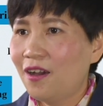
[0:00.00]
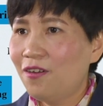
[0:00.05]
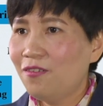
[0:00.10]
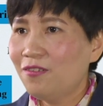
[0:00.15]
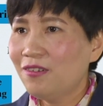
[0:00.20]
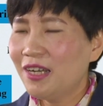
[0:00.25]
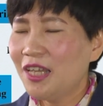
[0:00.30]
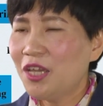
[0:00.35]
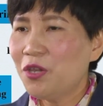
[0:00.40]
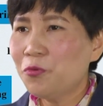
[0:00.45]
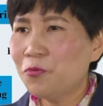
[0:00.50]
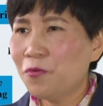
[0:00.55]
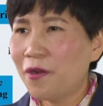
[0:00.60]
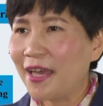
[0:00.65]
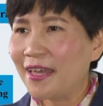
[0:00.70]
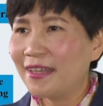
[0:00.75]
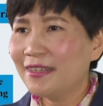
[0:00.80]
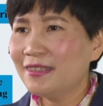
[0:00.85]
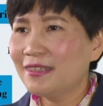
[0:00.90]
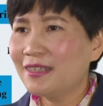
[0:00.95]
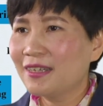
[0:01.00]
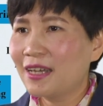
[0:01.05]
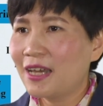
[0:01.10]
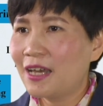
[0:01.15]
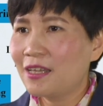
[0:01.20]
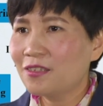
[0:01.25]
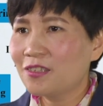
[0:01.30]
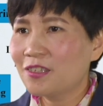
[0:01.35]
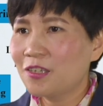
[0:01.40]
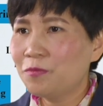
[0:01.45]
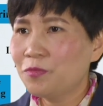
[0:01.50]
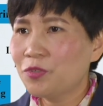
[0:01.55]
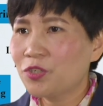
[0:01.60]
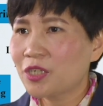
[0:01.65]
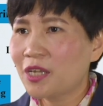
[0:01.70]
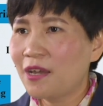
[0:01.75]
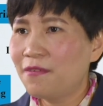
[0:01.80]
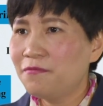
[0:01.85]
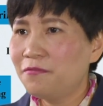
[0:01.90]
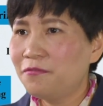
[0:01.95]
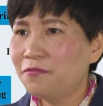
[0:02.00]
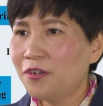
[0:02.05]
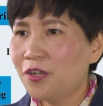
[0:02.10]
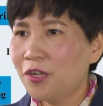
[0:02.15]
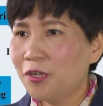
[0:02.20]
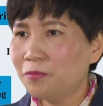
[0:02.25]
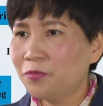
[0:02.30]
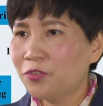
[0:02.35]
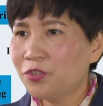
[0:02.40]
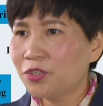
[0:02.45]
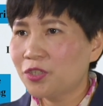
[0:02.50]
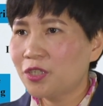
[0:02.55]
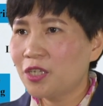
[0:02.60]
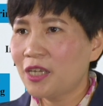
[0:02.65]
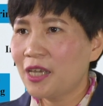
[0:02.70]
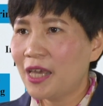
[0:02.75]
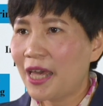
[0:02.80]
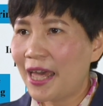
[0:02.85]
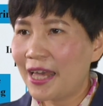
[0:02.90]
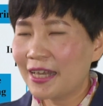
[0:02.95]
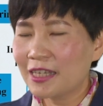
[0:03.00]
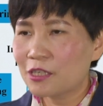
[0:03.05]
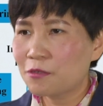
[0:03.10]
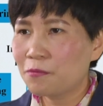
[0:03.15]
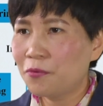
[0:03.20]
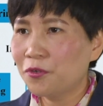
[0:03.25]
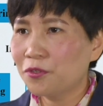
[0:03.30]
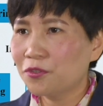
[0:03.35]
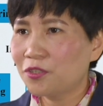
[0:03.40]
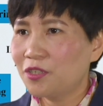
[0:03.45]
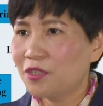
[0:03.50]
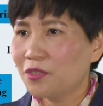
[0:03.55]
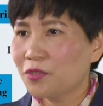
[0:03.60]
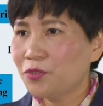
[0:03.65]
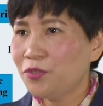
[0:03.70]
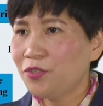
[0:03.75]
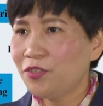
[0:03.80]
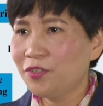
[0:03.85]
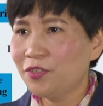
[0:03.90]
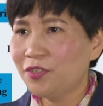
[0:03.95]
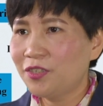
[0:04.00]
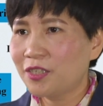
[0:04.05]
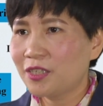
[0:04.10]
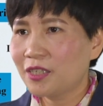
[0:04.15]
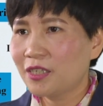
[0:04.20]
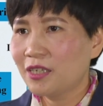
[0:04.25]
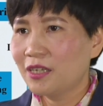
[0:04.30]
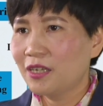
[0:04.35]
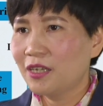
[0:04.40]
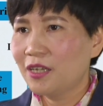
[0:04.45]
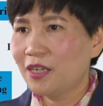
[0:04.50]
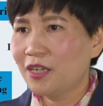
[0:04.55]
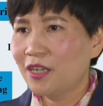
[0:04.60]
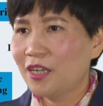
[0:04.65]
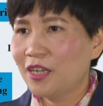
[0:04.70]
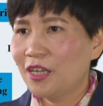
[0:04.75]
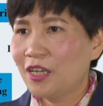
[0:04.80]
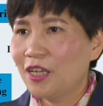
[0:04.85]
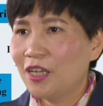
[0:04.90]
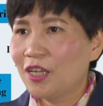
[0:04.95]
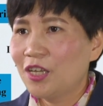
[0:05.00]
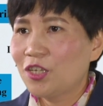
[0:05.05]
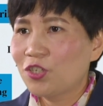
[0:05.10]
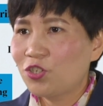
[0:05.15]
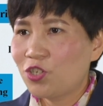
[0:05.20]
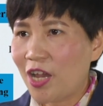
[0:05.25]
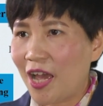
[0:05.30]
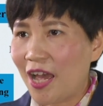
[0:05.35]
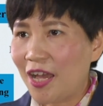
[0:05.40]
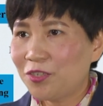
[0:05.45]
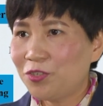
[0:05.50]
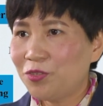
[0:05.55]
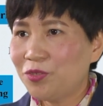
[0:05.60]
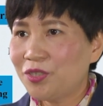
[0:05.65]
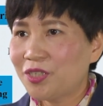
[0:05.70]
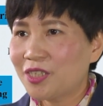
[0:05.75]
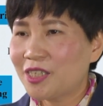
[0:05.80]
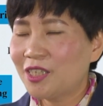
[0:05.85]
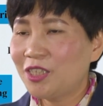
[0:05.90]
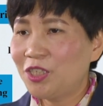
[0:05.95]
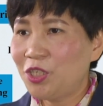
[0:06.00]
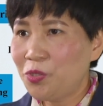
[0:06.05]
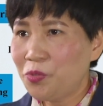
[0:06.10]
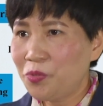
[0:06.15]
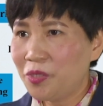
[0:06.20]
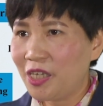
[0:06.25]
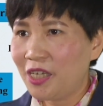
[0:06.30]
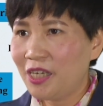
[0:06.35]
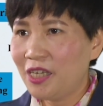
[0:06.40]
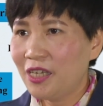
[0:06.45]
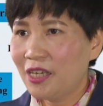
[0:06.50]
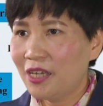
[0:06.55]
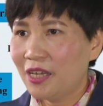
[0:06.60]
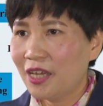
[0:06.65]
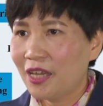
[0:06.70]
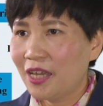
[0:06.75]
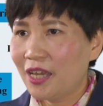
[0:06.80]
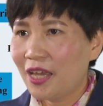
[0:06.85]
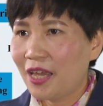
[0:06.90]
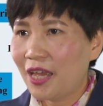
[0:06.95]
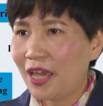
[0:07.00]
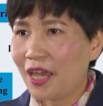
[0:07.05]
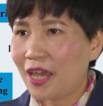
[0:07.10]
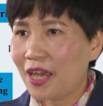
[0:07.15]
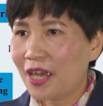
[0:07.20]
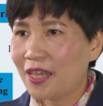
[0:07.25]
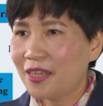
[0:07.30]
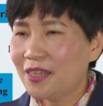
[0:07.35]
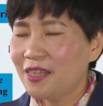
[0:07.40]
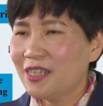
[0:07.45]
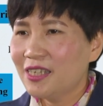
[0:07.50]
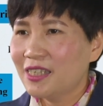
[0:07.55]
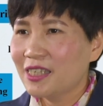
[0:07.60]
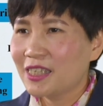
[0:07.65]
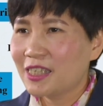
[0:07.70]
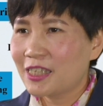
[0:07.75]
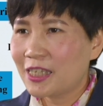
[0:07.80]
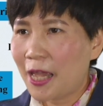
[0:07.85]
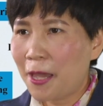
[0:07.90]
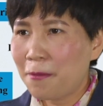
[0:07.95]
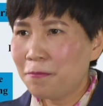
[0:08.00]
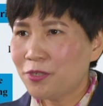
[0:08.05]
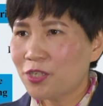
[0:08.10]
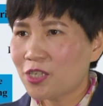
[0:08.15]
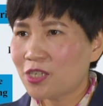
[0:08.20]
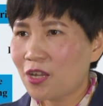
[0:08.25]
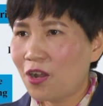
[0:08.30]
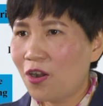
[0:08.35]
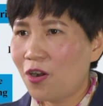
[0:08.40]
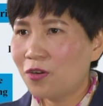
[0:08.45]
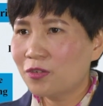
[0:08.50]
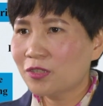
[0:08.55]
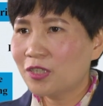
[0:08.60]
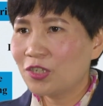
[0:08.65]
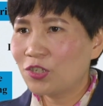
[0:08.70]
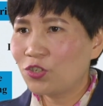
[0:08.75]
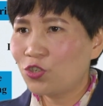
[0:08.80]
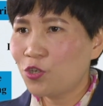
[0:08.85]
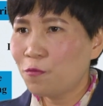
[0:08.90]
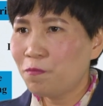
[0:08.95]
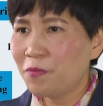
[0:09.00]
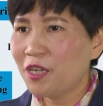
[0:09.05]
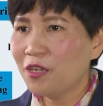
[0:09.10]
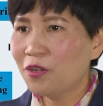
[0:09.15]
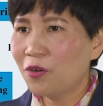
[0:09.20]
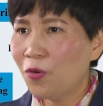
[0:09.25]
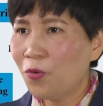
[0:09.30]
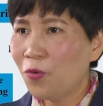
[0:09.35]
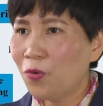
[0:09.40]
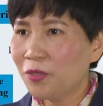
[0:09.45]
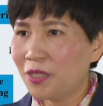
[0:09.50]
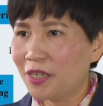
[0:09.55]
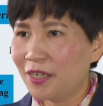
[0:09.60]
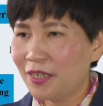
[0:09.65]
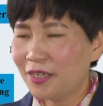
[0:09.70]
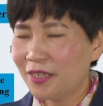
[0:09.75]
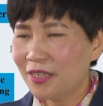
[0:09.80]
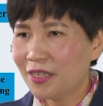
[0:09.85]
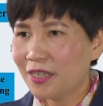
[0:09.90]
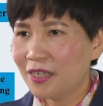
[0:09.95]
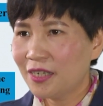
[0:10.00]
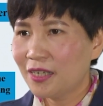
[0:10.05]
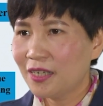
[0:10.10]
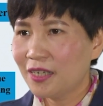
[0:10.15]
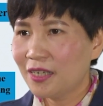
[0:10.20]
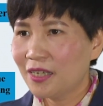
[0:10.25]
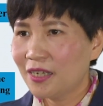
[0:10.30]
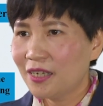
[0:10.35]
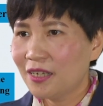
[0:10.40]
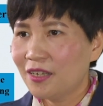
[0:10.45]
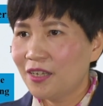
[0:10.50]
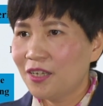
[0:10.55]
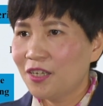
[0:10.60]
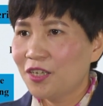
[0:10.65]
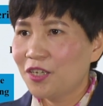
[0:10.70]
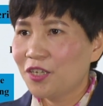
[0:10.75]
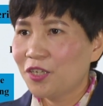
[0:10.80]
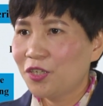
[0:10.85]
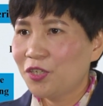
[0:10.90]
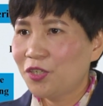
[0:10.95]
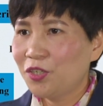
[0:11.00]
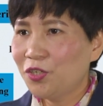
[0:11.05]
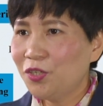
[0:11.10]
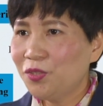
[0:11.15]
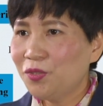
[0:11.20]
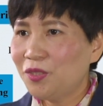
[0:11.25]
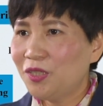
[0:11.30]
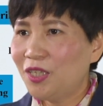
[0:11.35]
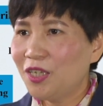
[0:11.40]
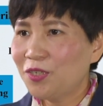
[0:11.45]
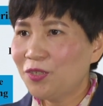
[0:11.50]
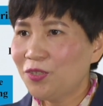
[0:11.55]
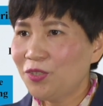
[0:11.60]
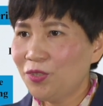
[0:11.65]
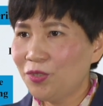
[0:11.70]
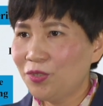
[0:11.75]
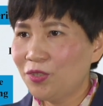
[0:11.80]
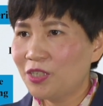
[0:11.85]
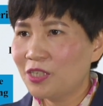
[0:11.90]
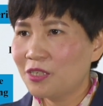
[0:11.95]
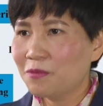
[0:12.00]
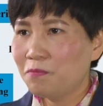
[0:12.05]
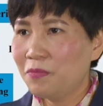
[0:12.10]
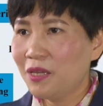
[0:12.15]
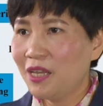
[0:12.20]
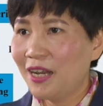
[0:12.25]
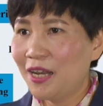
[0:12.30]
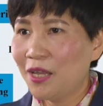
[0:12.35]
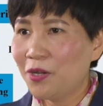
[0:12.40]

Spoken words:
Only when the customs confirms the export goods, charges the duty, and stamps on the shipping order, could the goods be